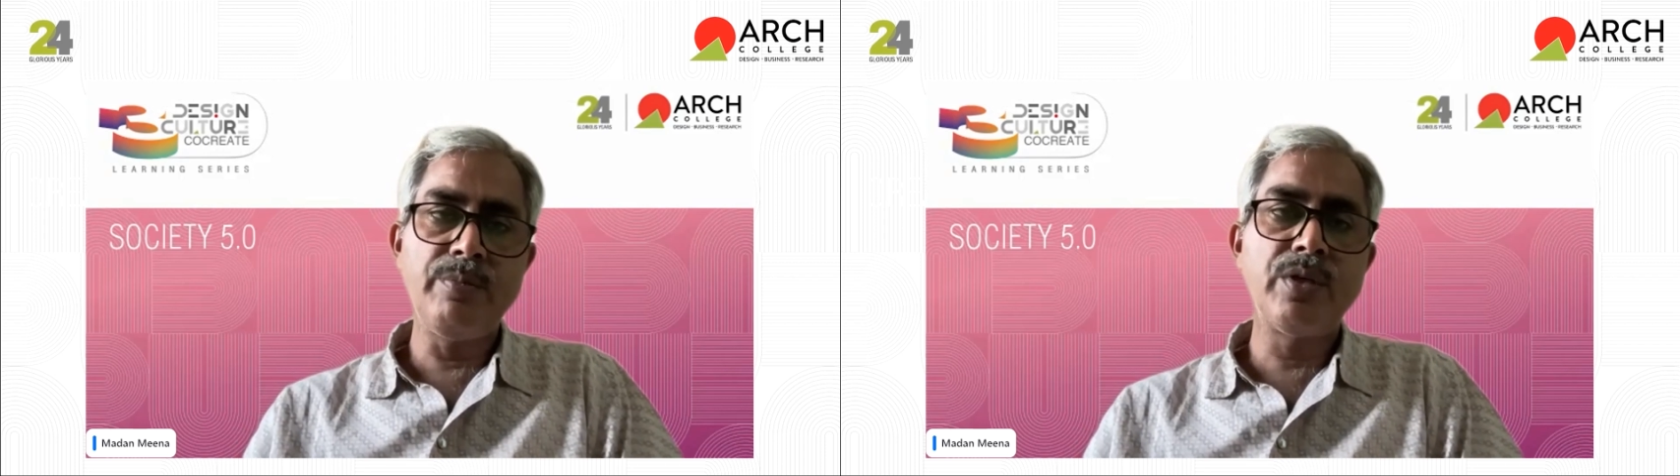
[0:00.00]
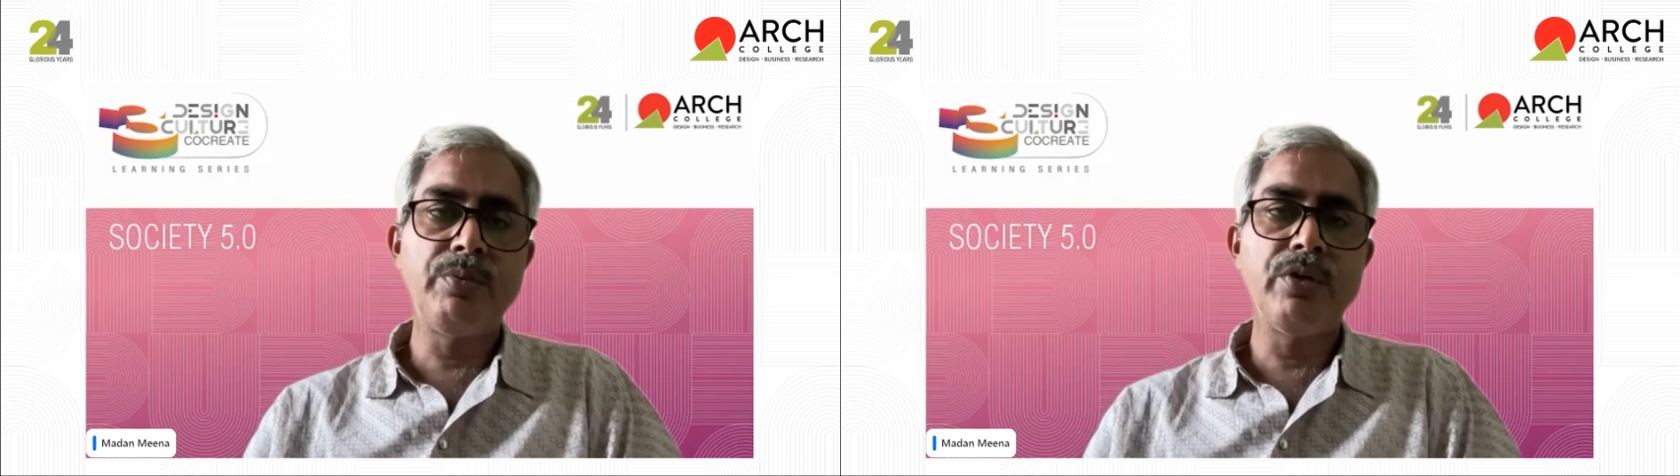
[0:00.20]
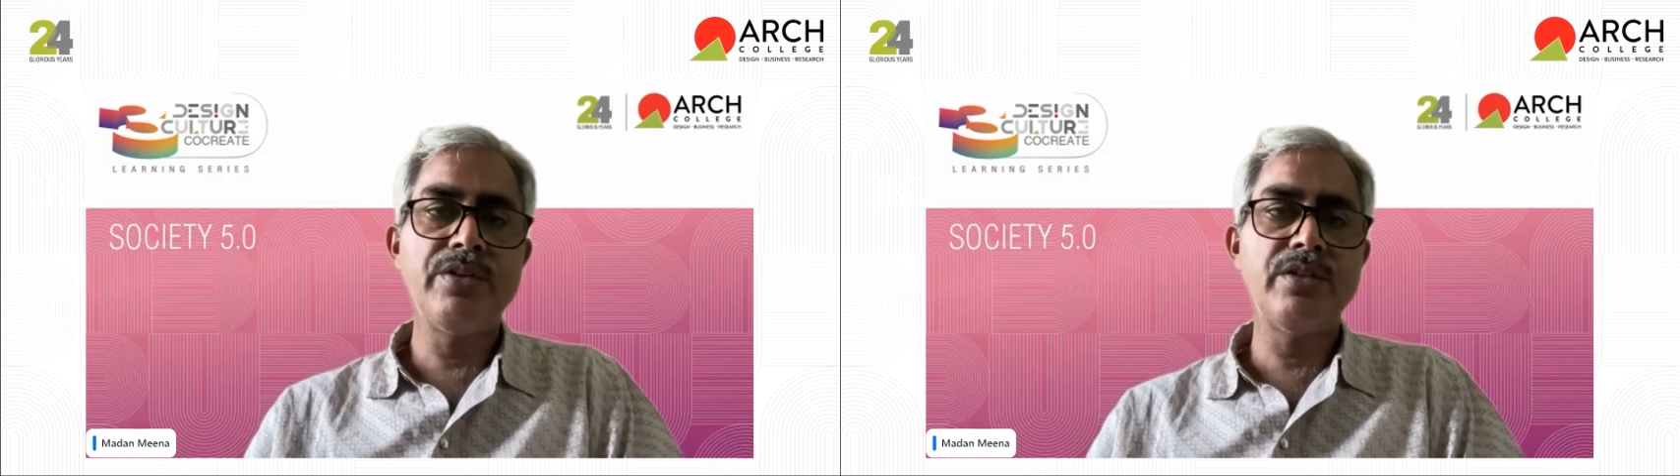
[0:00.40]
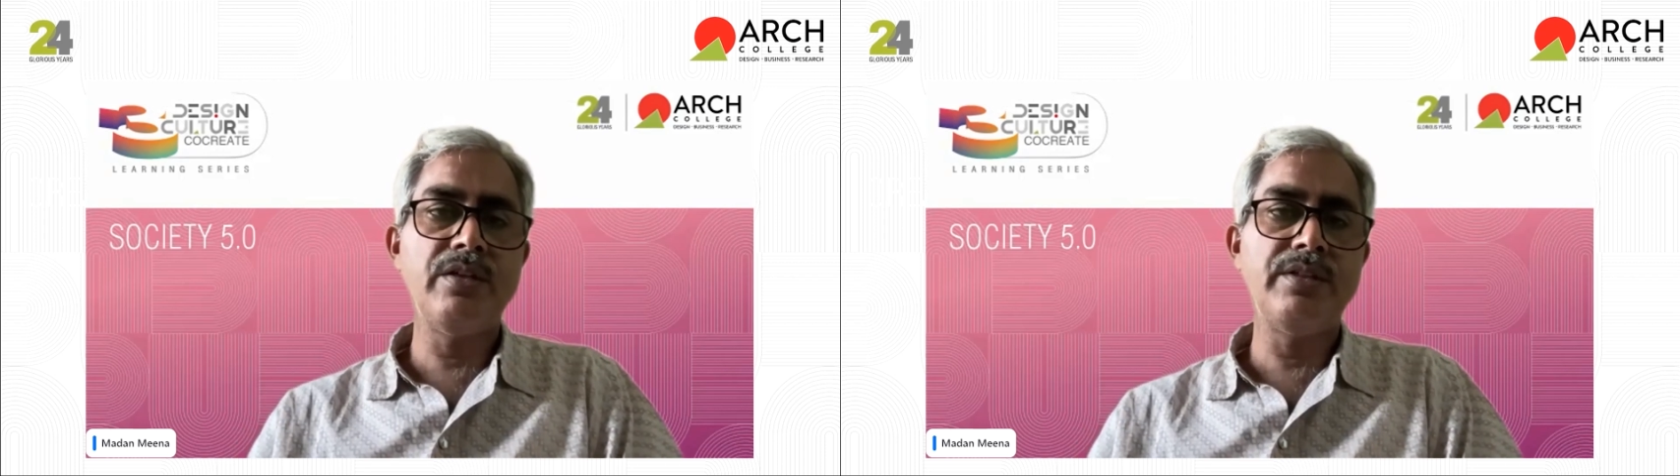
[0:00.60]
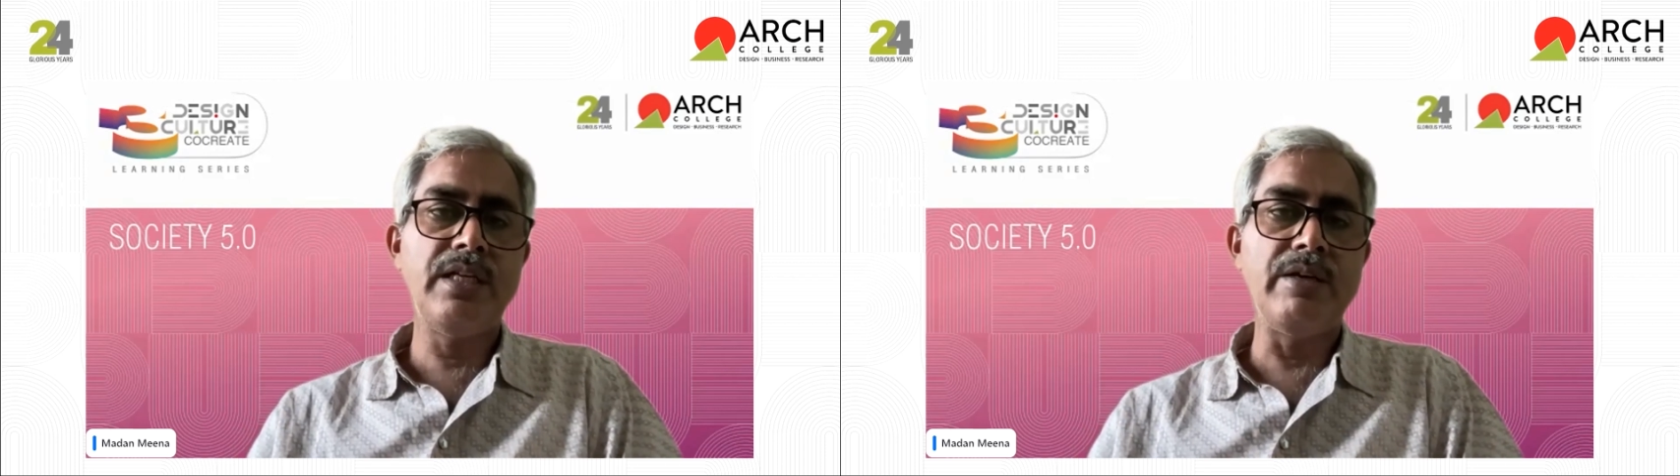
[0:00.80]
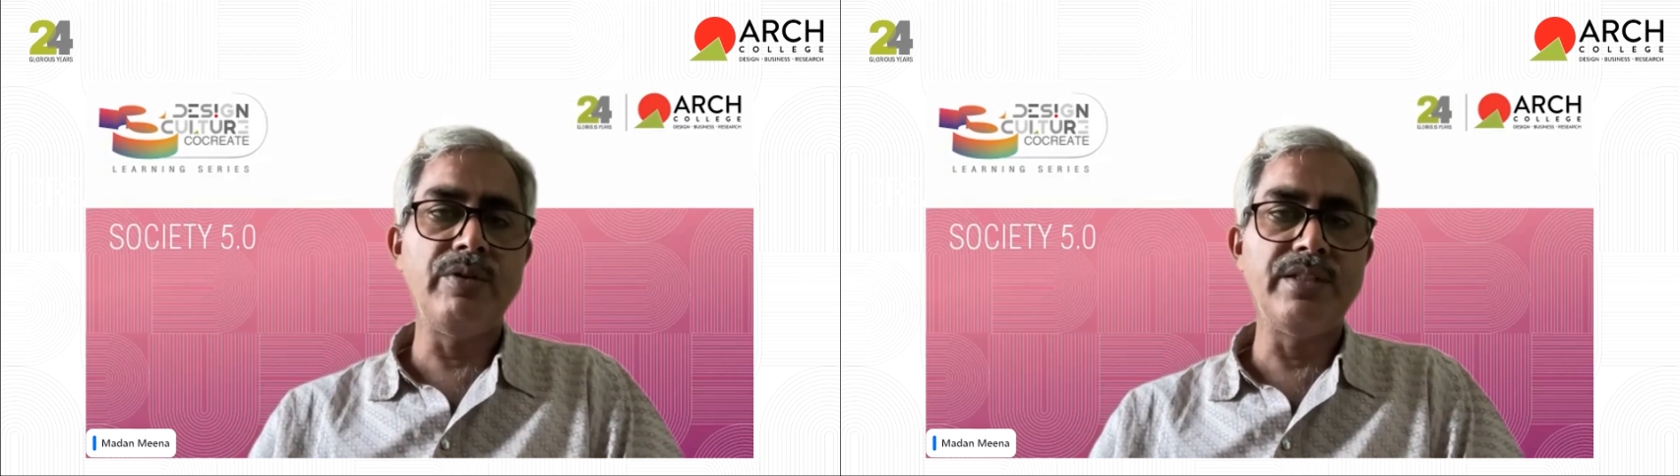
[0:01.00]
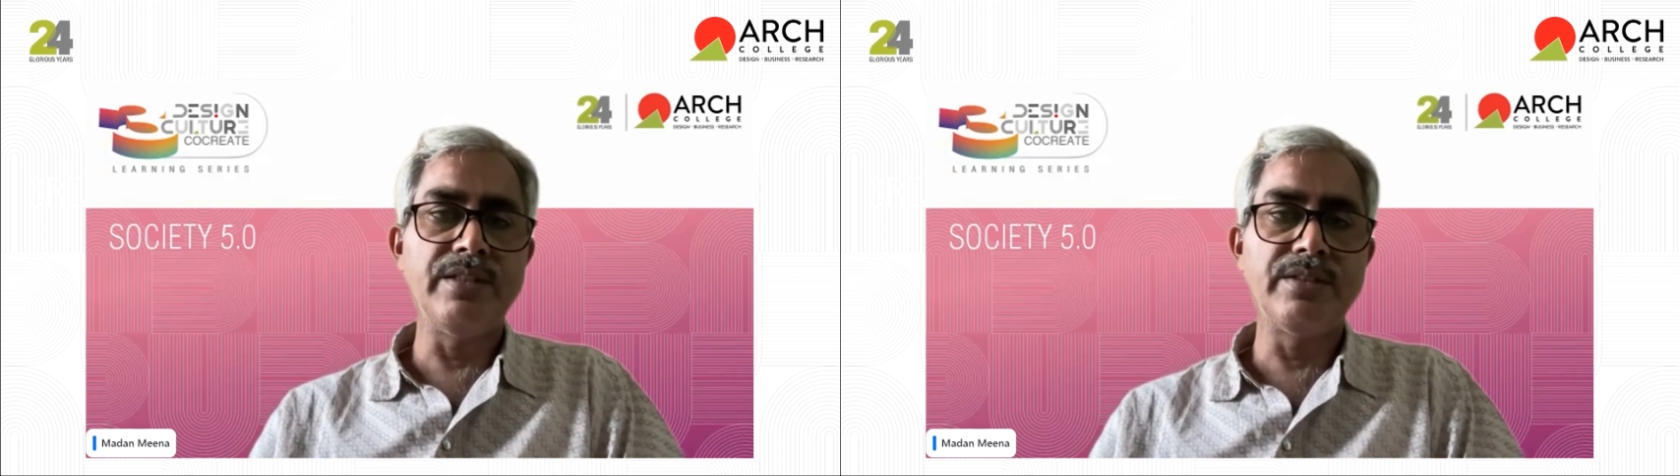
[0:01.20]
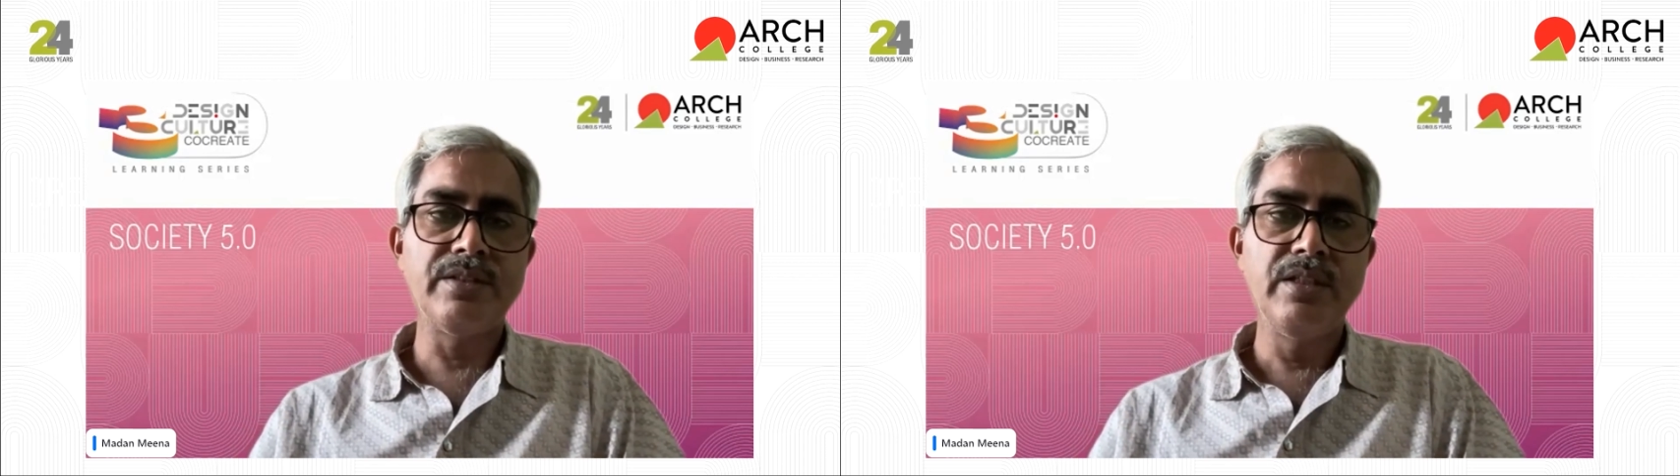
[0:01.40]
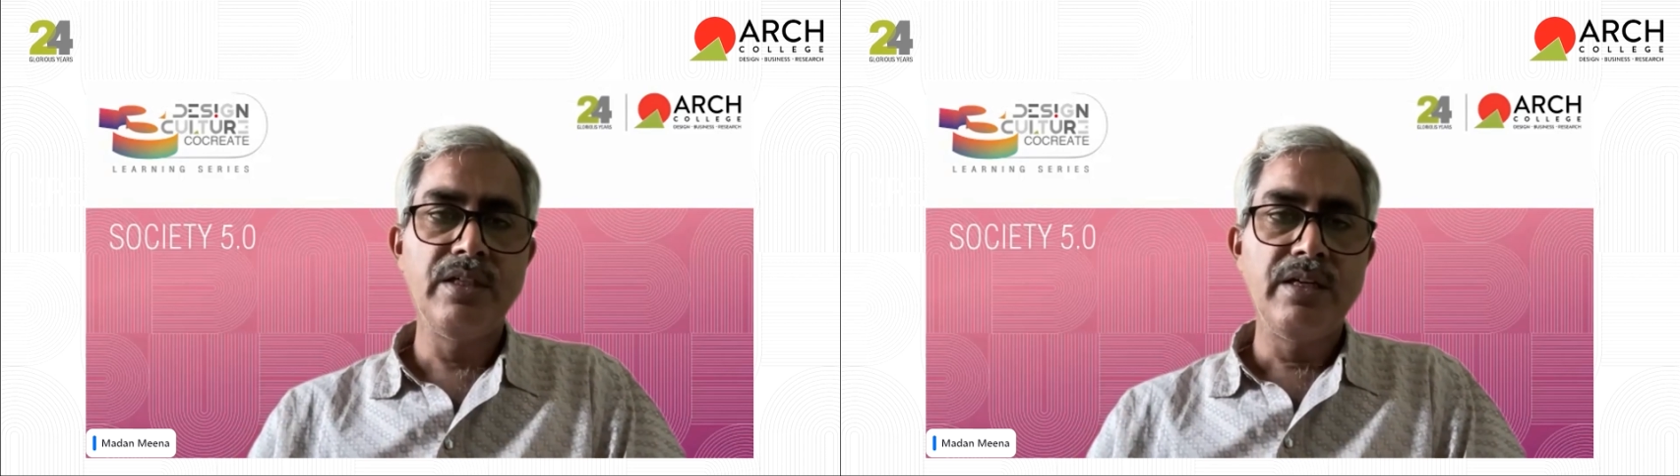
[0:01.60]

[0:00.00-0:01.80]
and propagation of the languages.